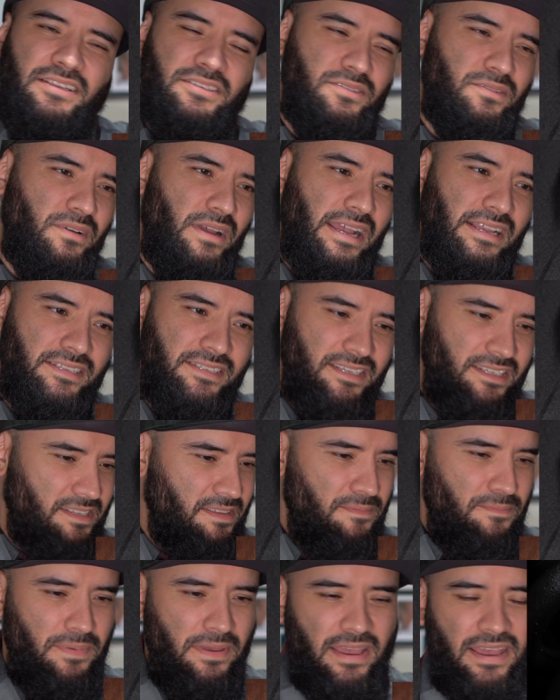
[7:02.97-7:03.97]
So I sent
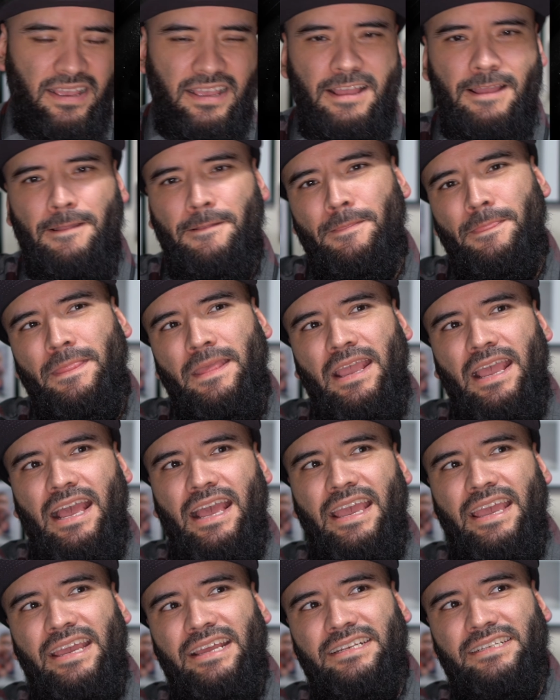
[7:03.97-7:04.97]
it back
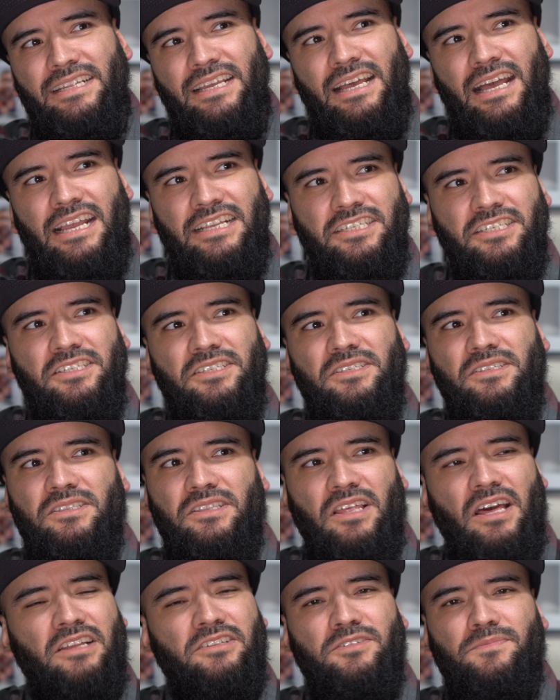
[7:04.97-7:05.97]
and uh, I just
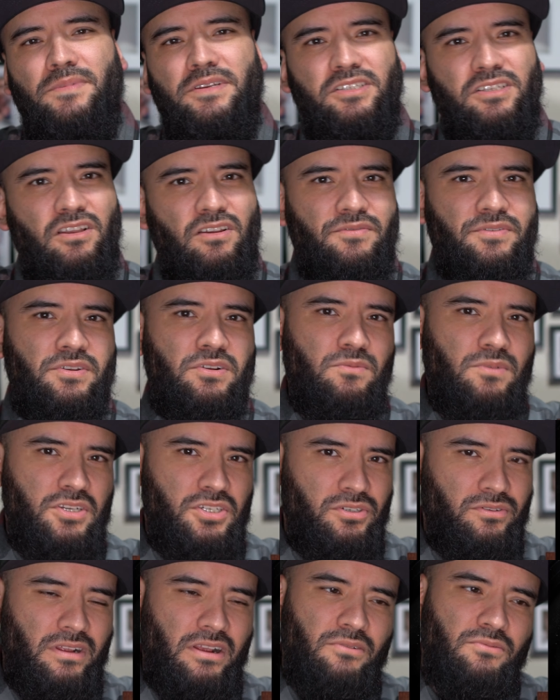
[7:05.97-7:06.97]
thought to myself, you know what,
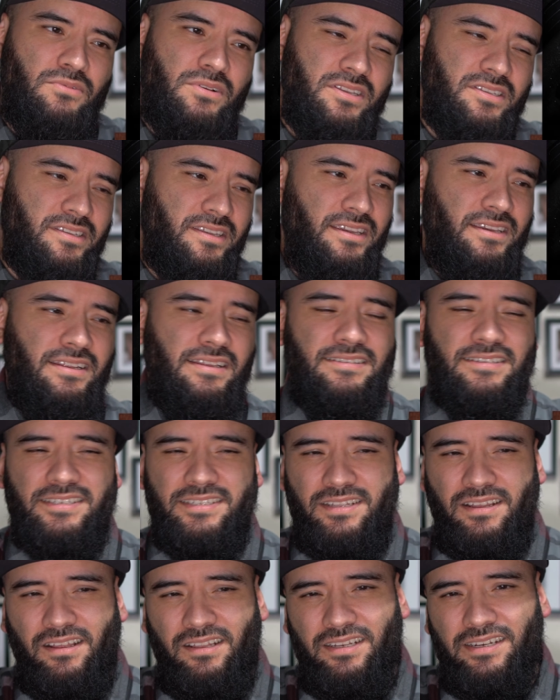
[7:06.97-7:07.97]
should I risk it,
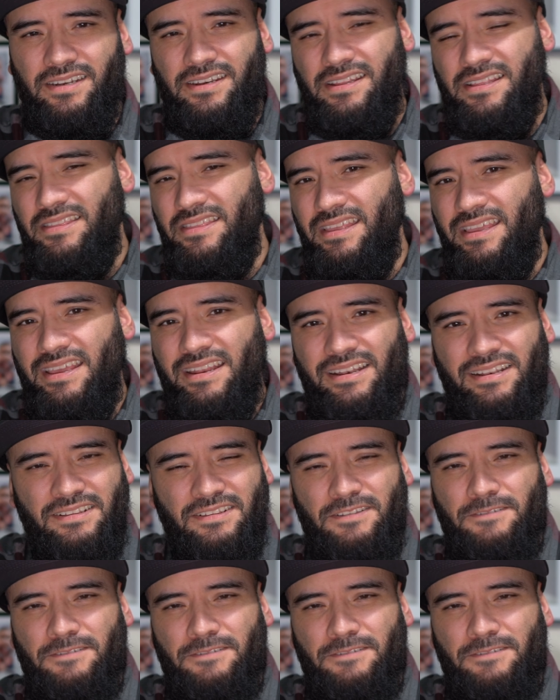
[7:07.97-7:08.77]
install it, and then